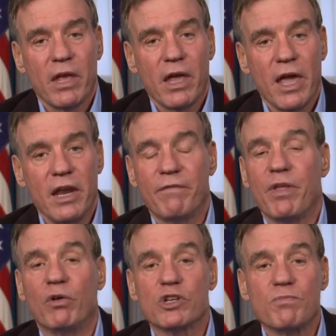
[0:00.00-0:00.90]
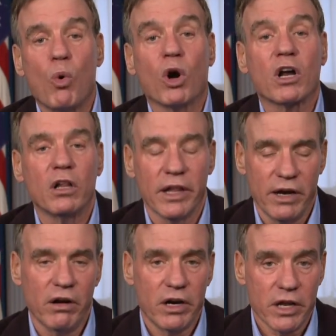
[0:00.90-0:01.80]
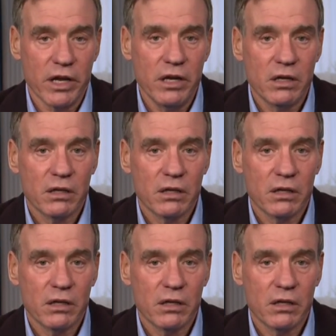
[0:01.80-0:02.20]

And if there is more clarity